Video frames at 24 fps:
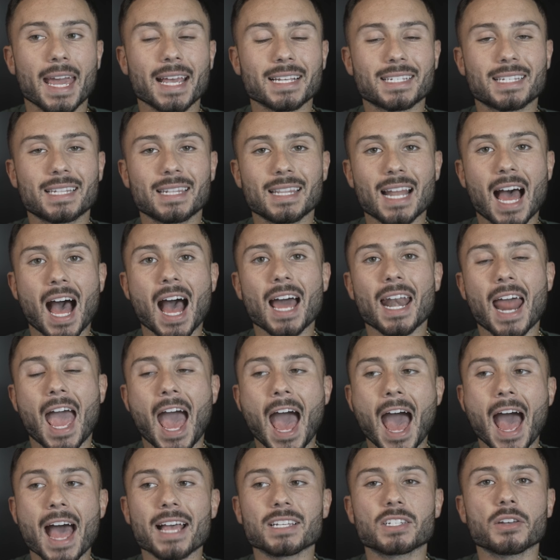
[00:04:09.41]
is not
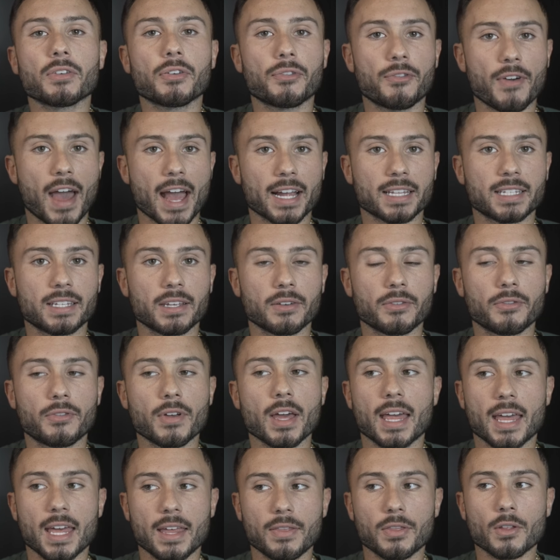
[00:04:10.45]
as effective
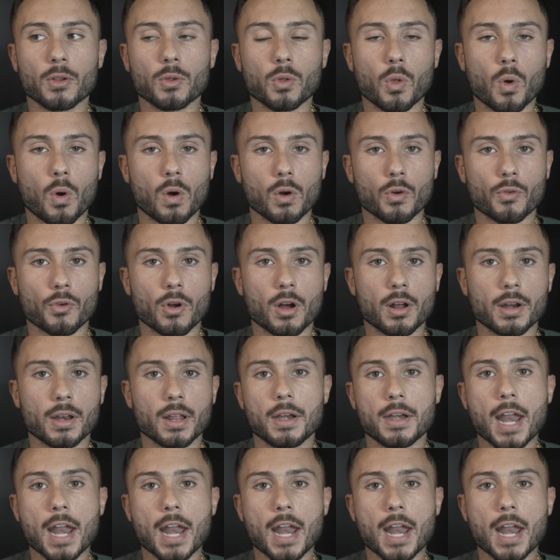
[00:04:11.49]
in the long run,